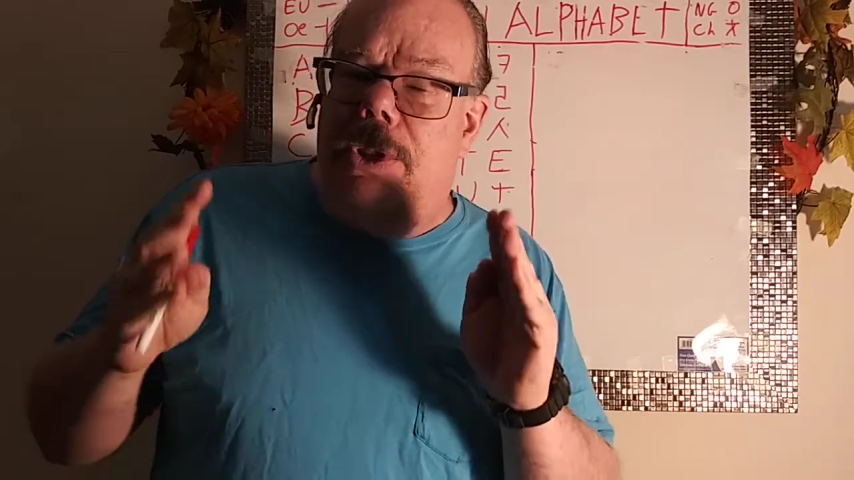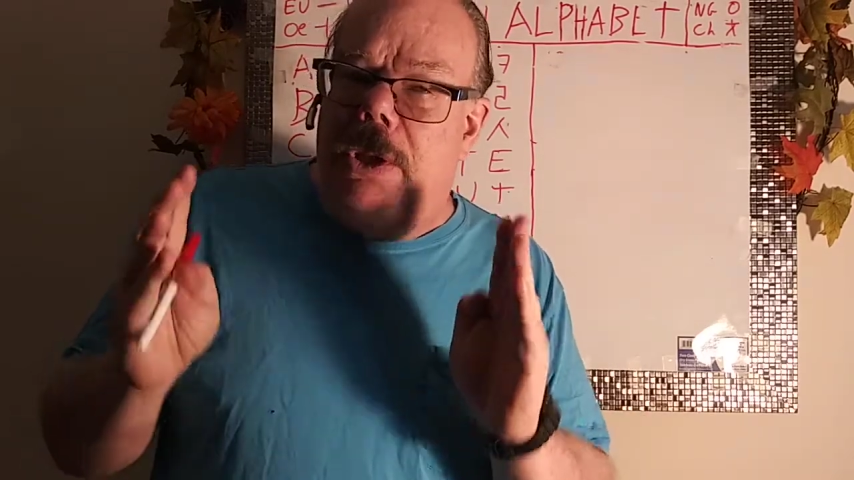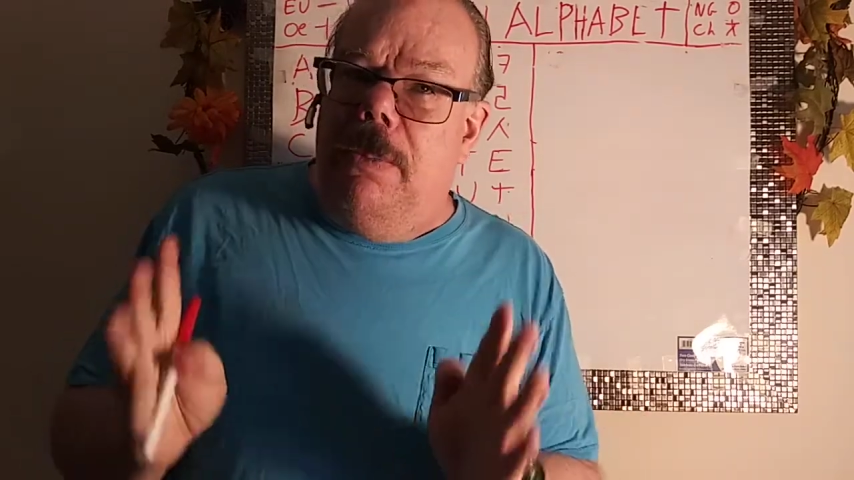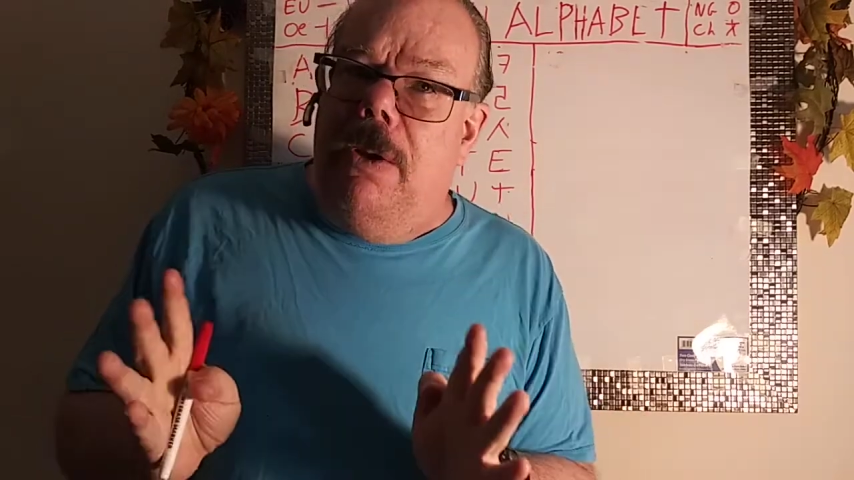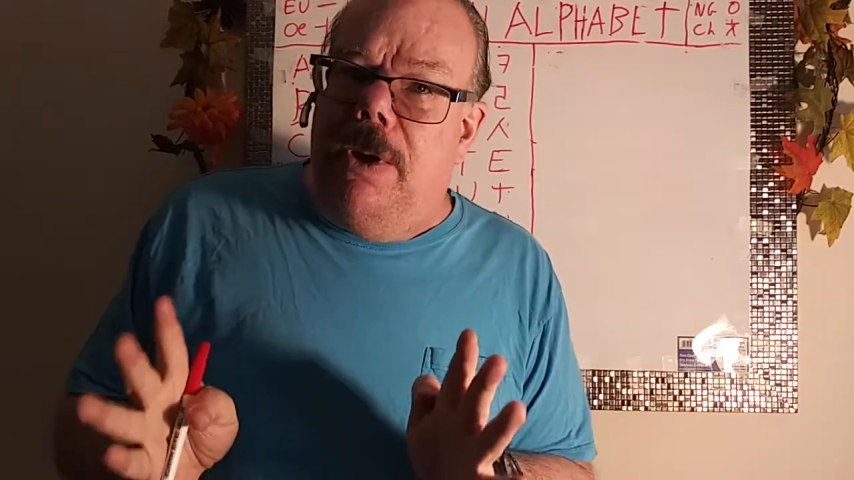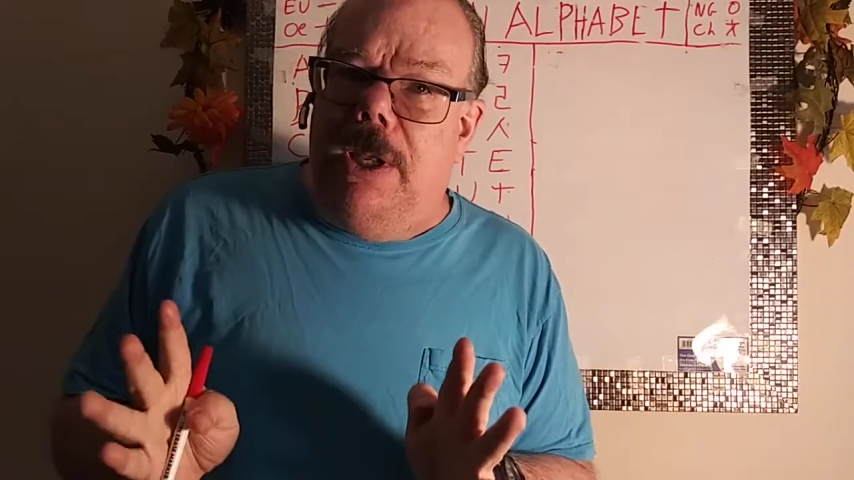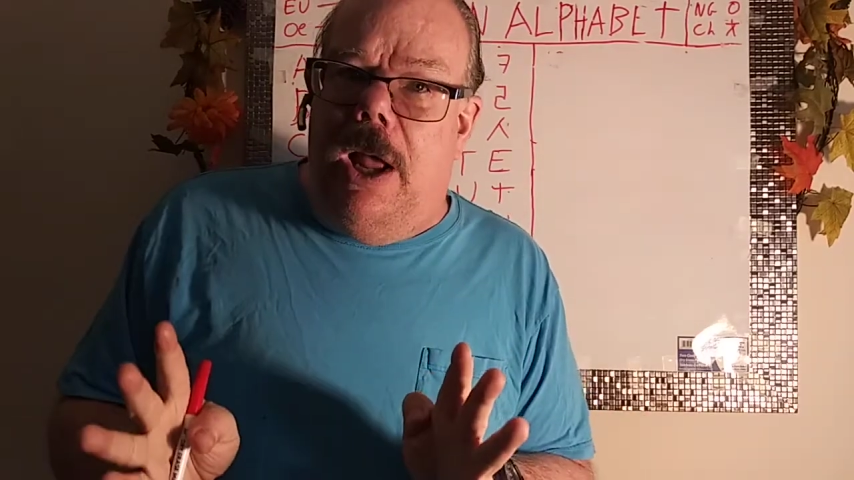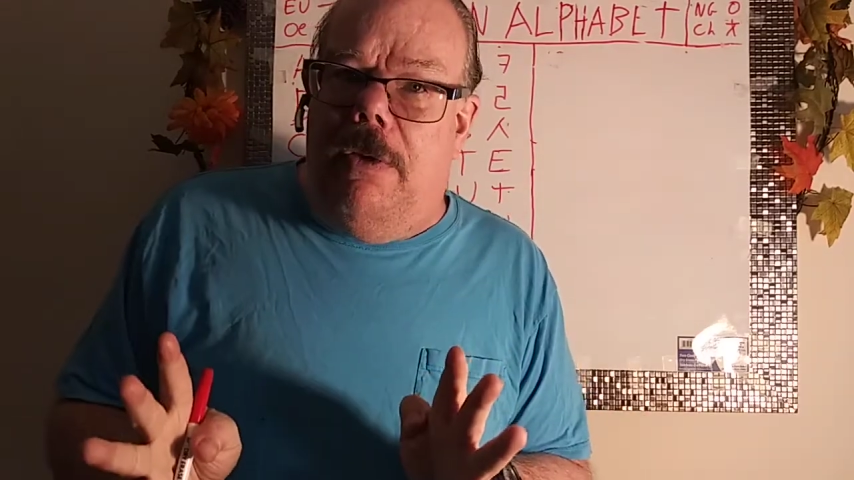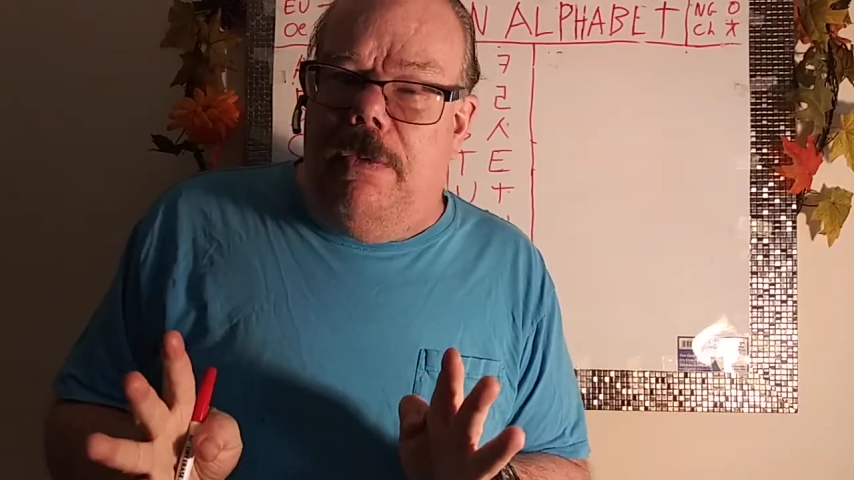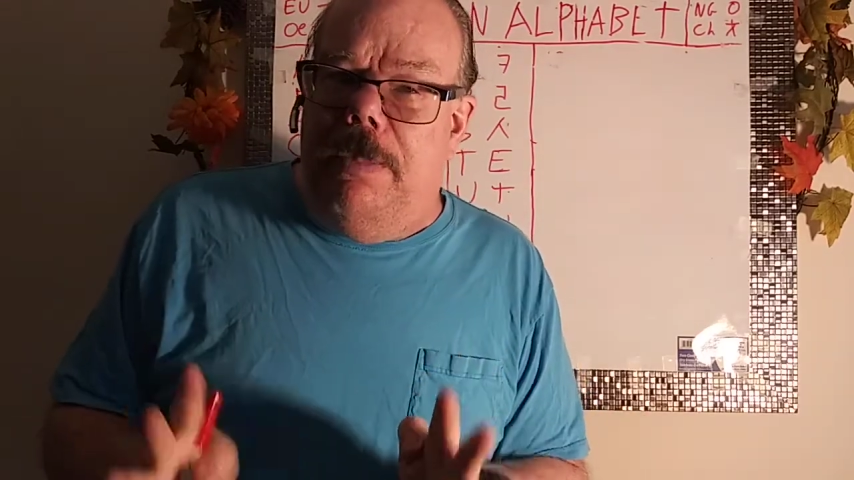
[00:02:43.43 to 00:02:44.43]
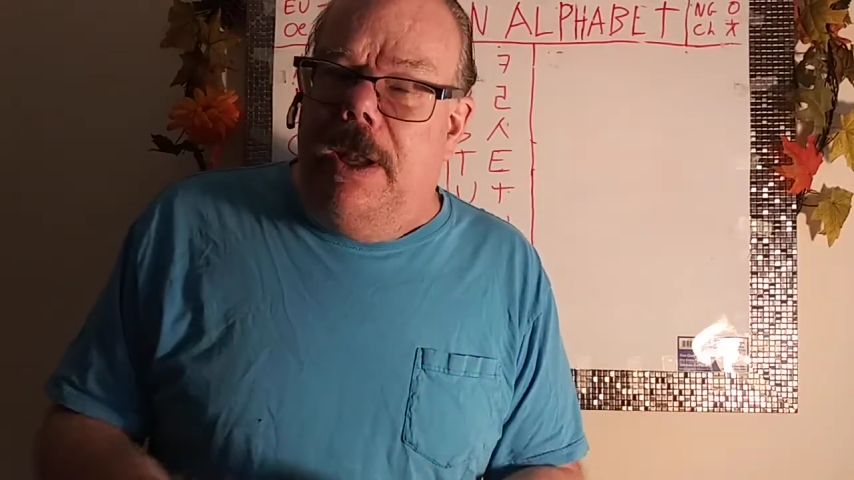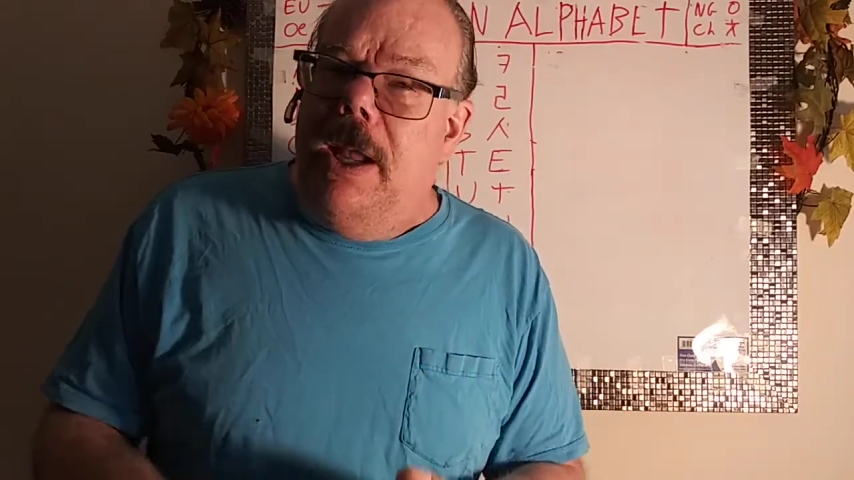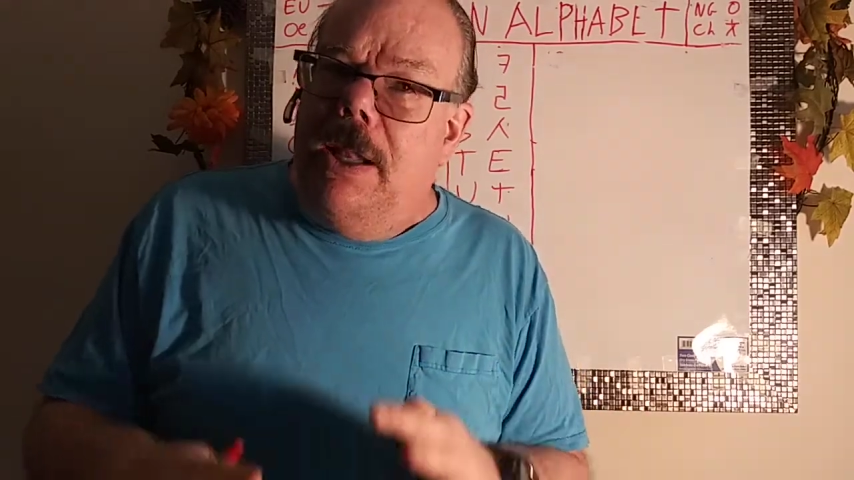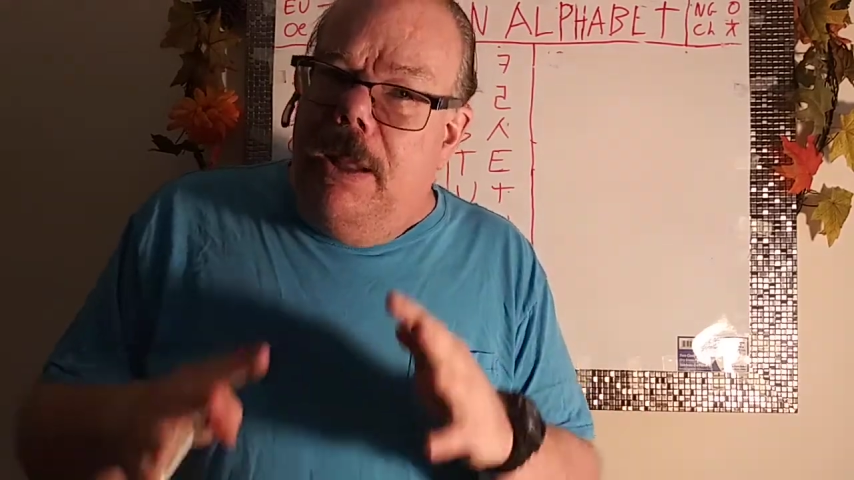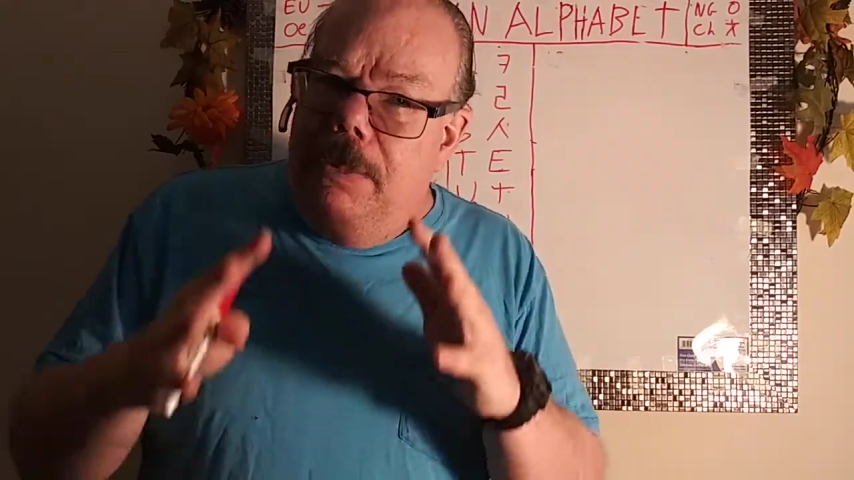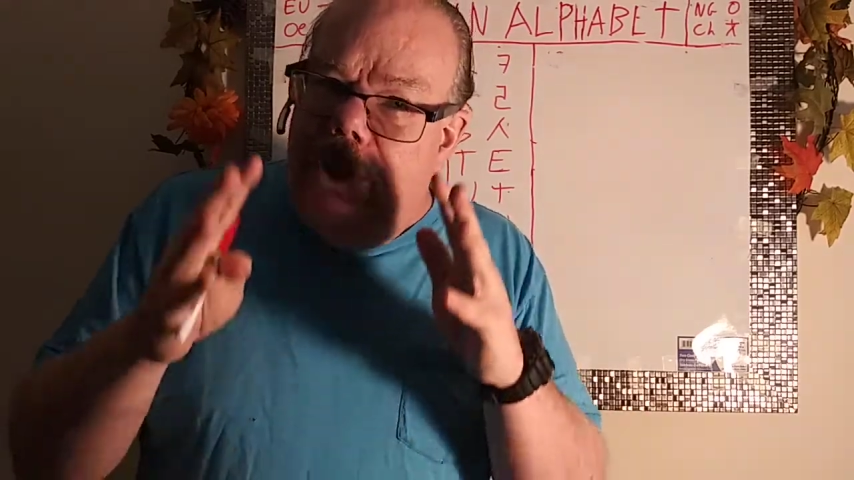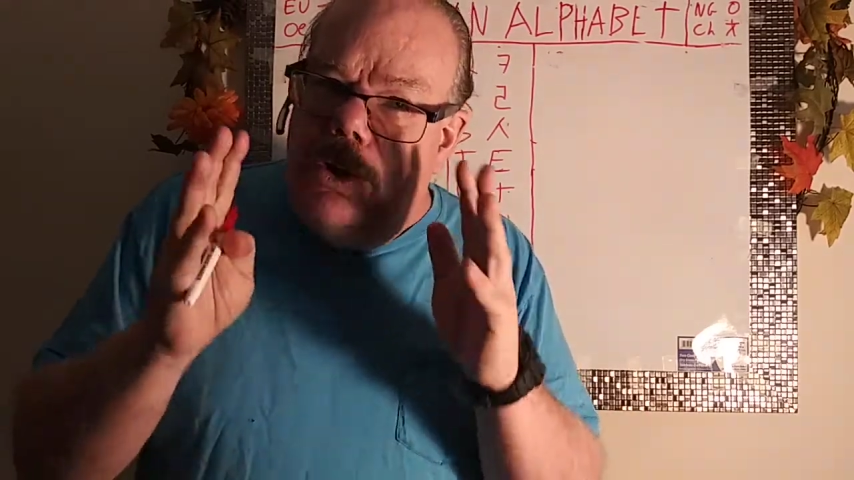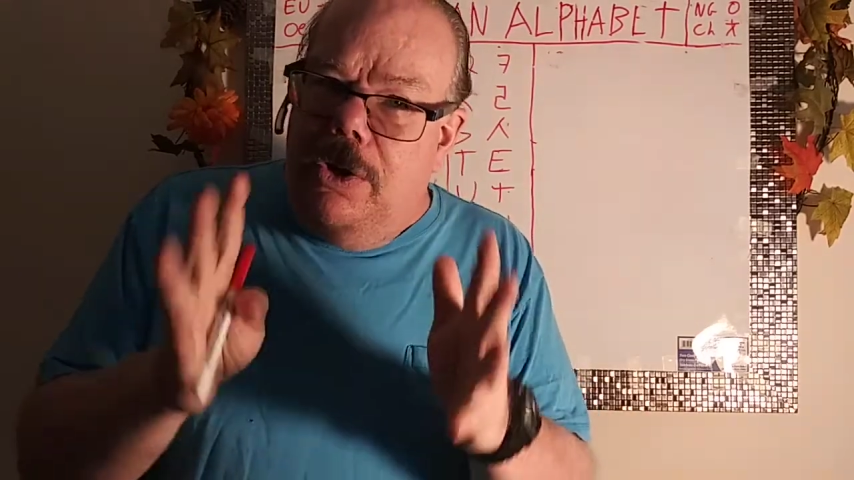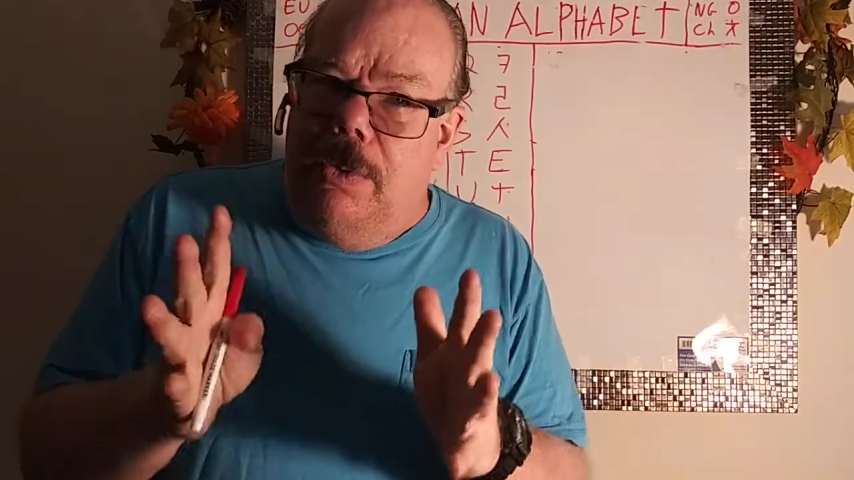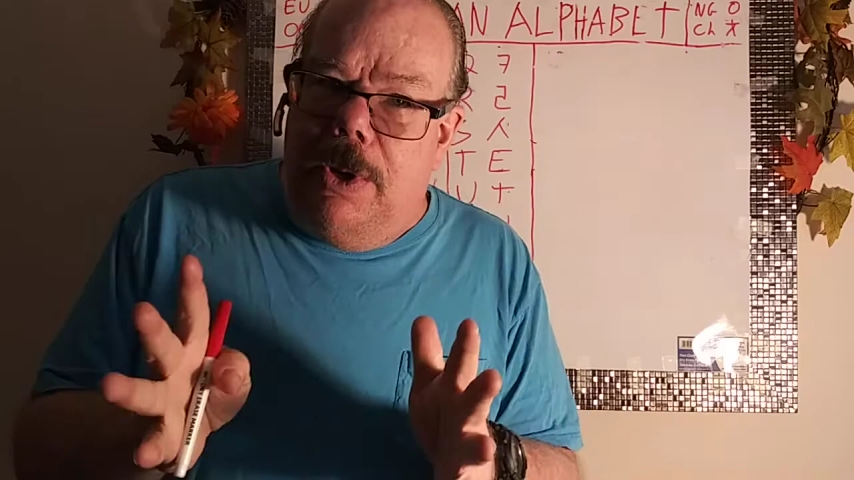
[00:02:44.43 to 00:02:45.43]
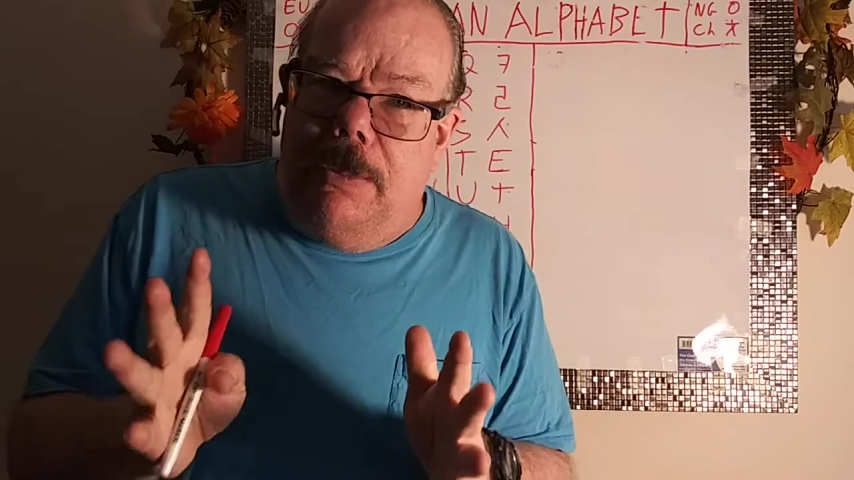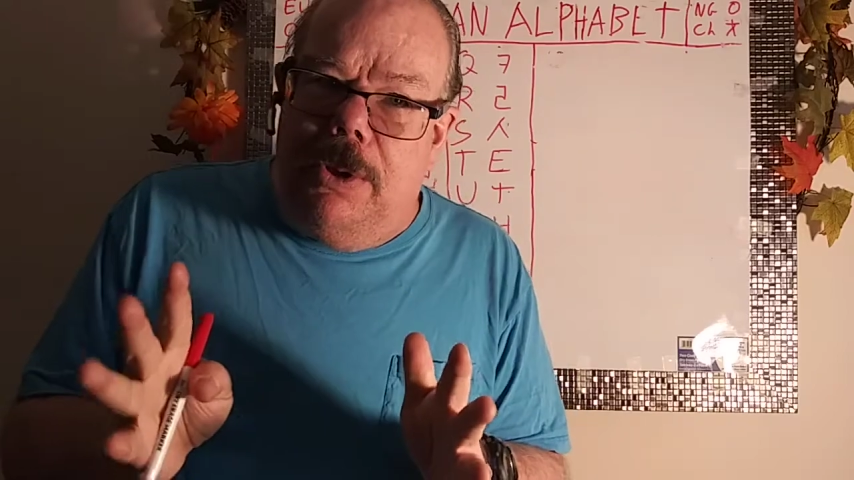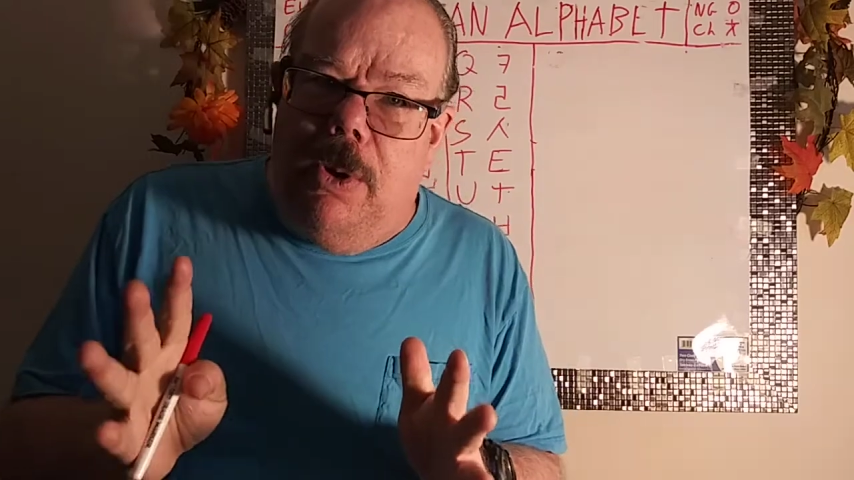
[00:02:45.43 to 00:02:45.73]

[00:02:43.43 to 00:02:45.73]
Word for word: the American alphabet. And let me show you what I'm